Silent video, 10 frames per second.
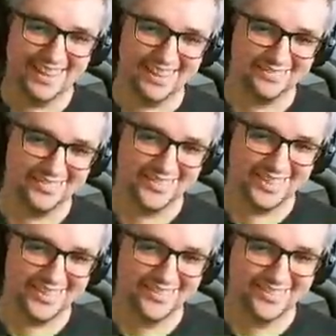
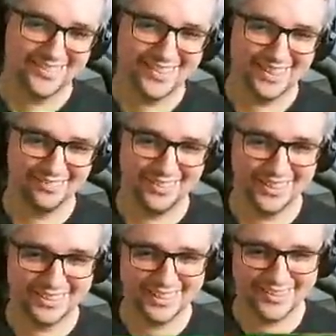Everybody who was like
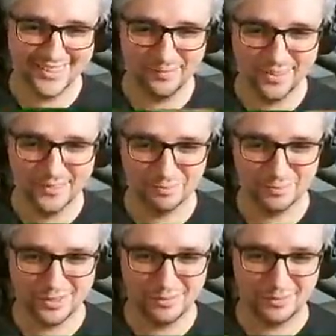finished SAB is
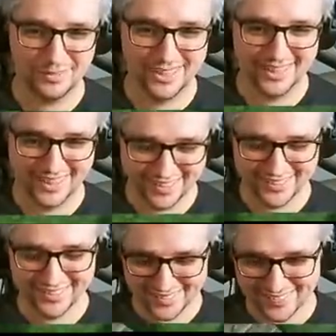probably
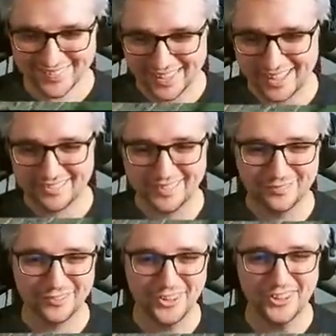having
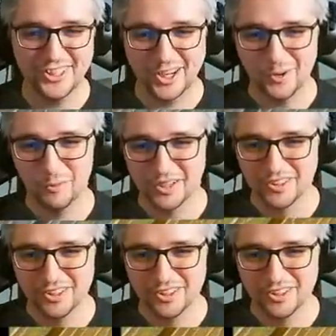fun now with